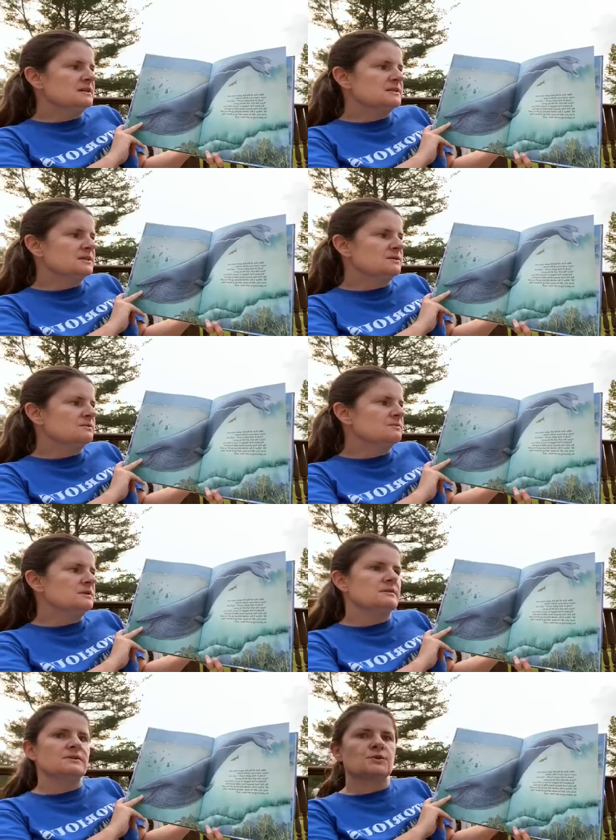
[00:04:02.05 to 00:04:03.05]

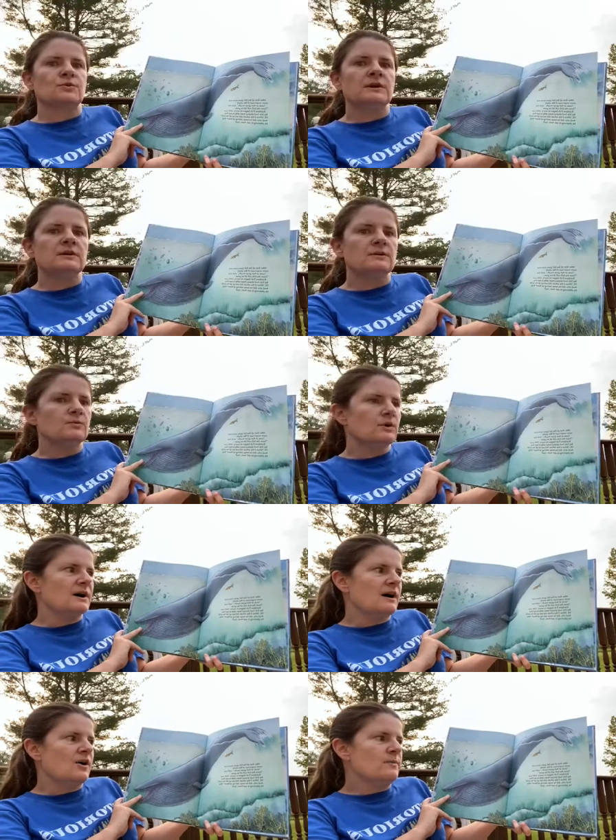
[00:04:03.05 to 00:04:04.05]
Soon the krill
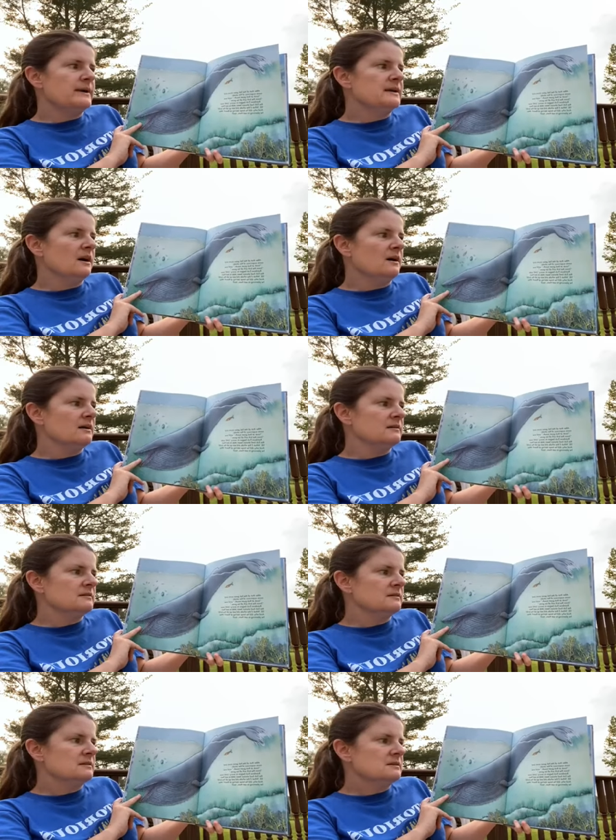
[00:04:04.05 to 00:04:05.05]
will all be
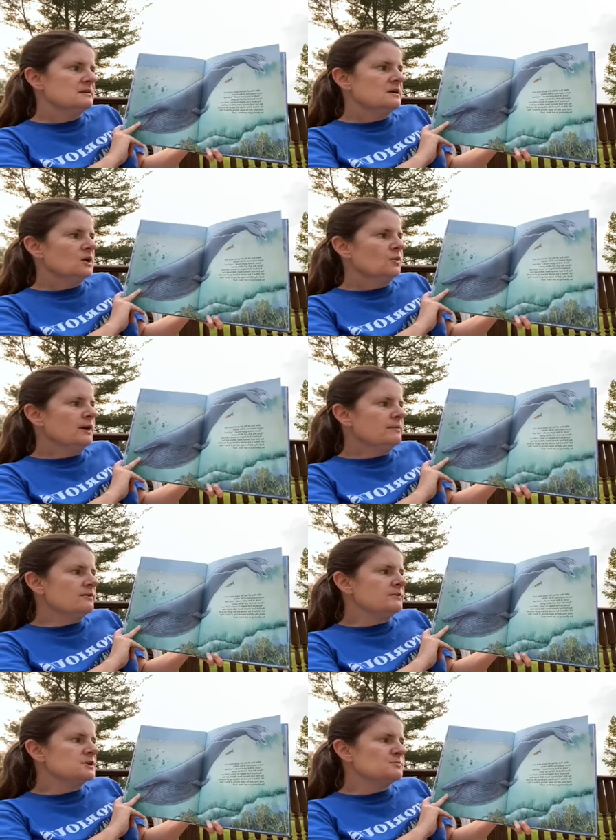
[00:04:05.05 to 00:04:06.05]
gone.
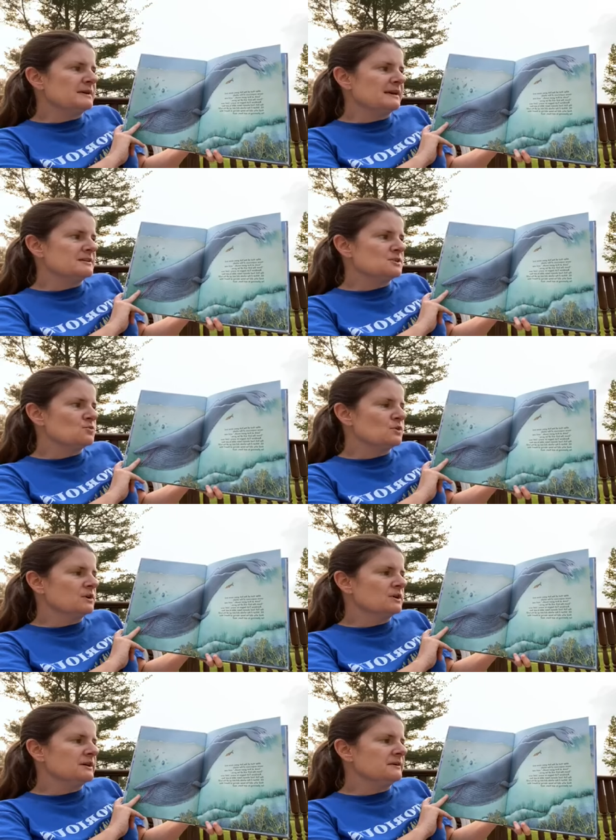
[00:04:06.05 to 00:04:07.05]
Rainbow fish began to
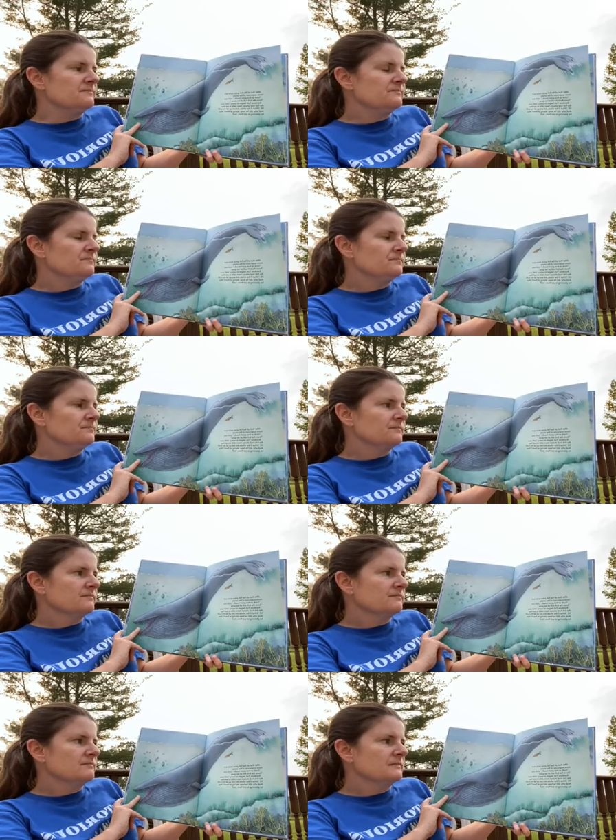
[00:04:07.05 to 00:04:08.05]
worry.
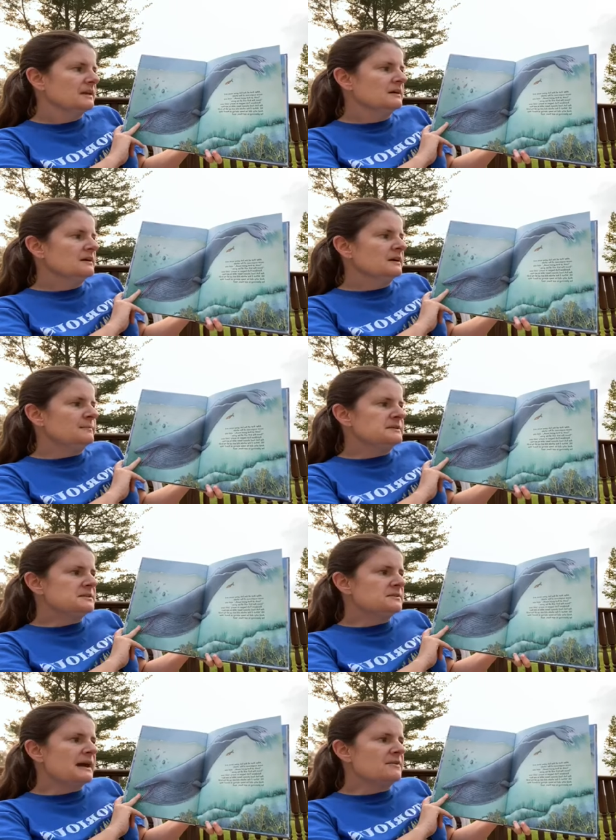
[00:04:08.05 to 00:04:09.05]
Up
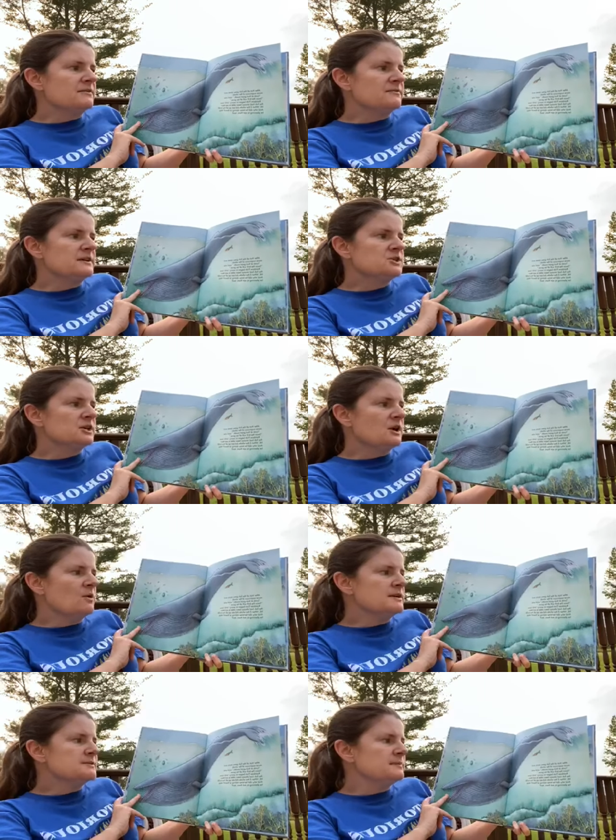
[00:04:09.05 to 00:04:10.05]
until now, the fish had
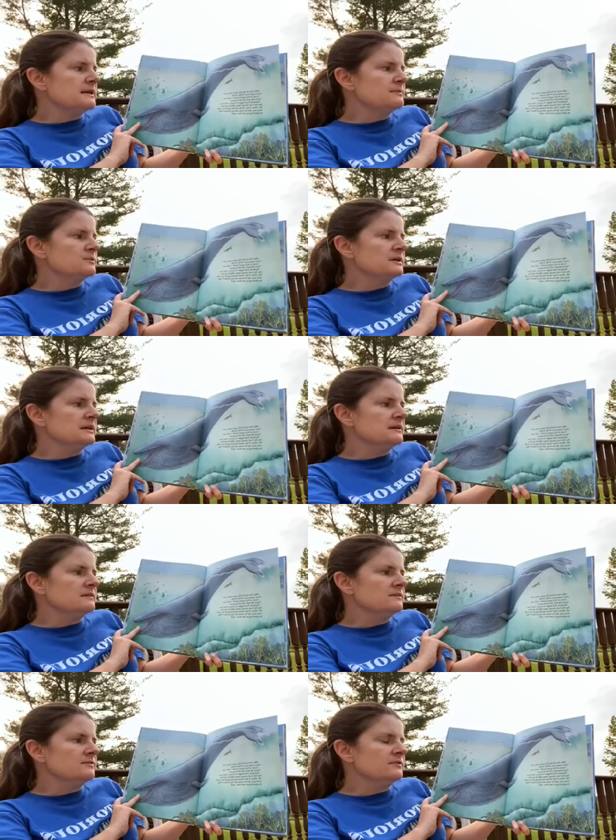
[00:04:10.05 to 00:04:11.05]
always been able to
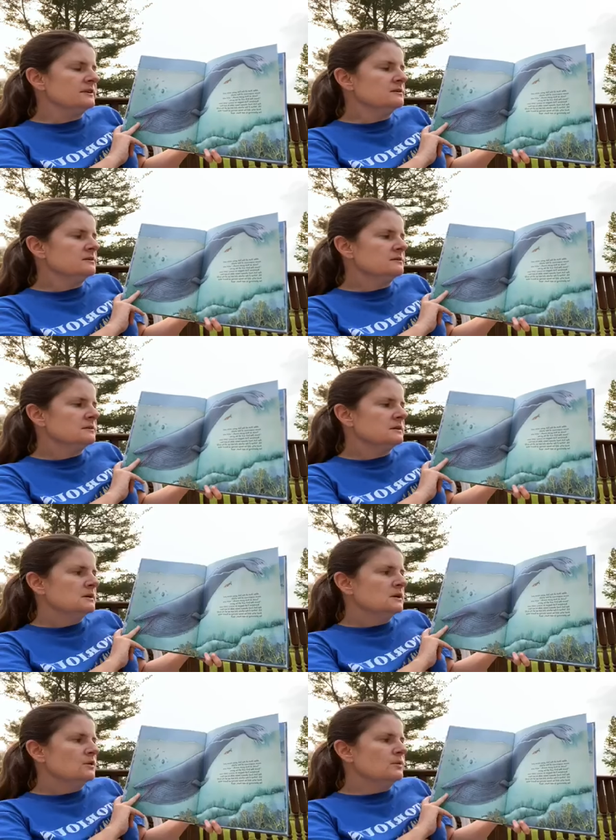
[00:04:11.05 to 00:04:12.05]
eat their fill.
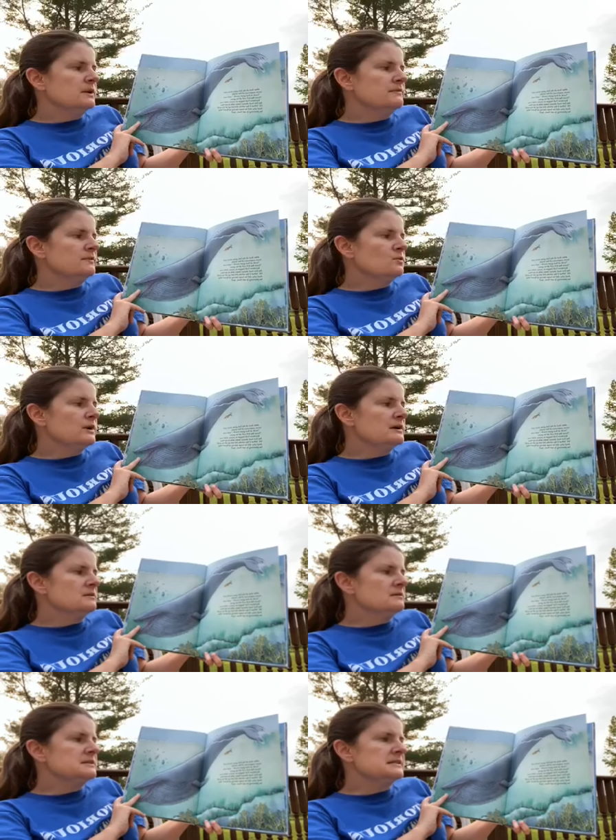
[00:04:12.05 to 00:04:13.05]
What if the
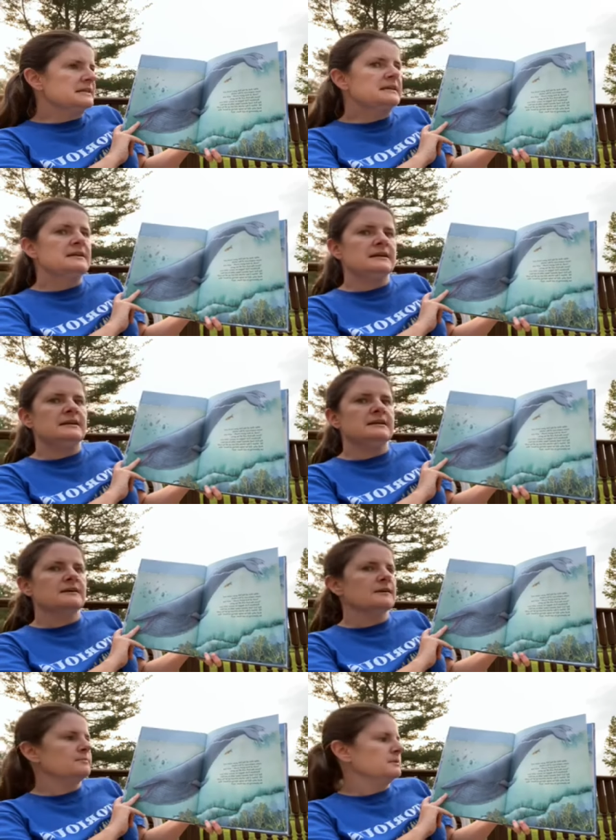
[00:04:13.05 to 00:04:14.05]
whale did eat
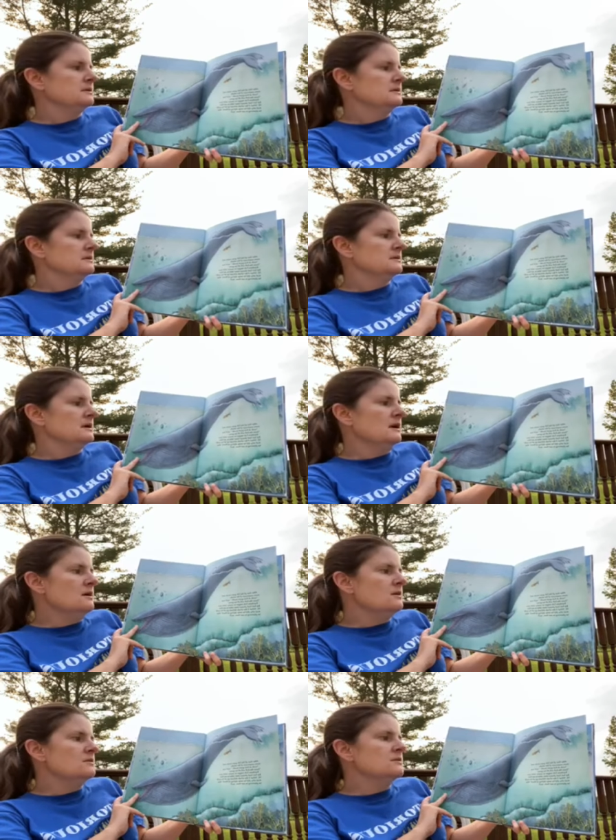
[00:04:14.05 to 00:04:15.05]
up
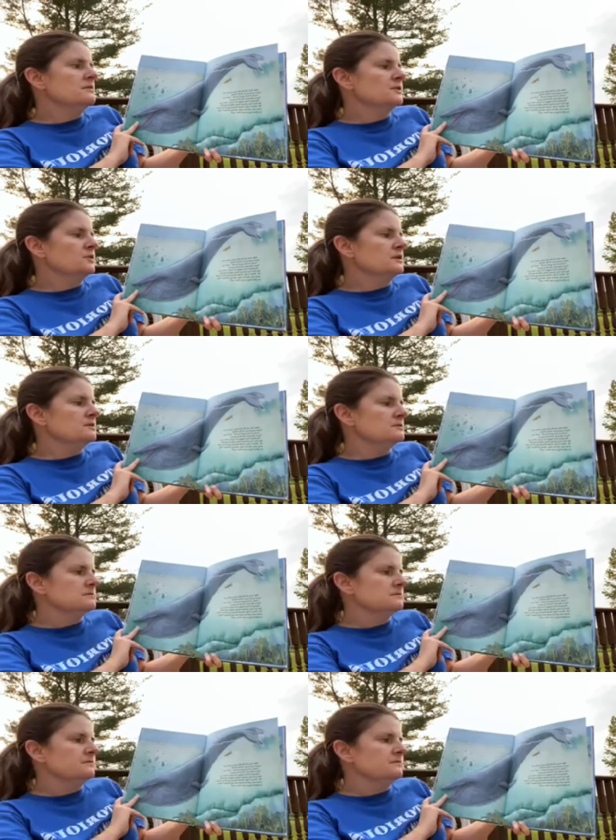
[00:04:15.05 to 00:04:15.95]
all the krill?